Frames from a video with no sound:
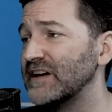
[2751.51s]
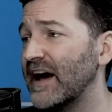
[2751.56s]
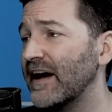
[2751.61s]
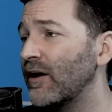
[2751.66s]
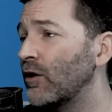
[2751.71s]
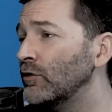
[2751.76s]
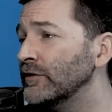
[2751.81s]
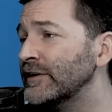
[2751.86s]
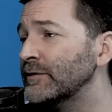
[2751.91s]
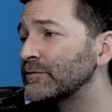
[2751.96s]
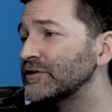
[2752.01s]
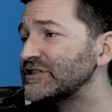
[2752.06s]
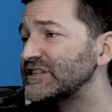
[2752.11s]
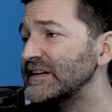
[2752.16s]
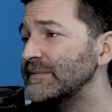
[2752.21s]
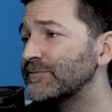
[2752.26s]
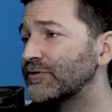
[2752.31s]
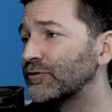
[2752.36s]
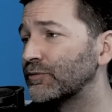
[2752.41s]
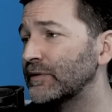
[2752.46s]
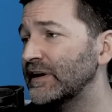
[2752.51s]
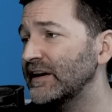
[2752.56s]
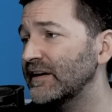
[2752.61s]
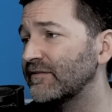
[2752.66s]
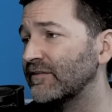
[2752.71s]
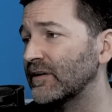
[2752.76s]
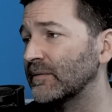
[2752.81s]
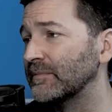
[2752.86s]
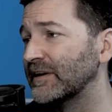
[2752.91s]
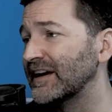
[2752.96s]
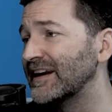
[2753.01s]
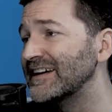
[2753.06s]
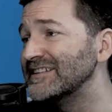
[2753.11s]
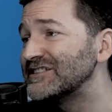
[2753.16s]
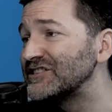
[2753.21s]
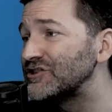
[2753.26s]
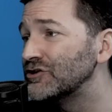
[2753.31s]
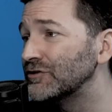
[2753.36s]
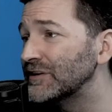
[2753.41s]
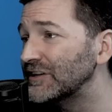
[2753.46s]
I only redeemed 3 of them. Can I
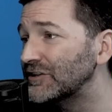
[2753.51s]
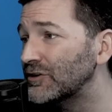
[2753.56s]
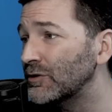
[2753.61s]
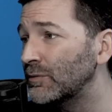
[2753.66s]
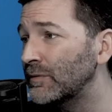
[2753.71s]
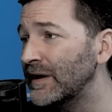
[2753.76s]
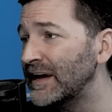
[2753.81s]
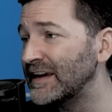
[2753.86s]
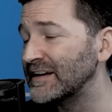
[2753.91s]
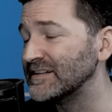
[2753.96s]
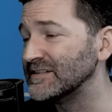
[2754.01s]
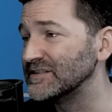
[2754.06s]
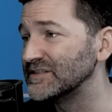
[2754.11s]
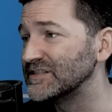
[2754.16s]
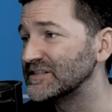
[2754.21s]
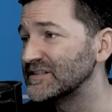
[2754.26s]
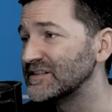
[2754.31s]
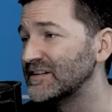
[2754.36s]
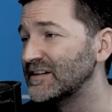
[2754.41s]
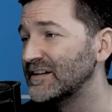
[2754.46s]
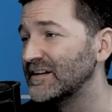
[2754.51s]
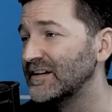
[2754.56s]
still get the wings?"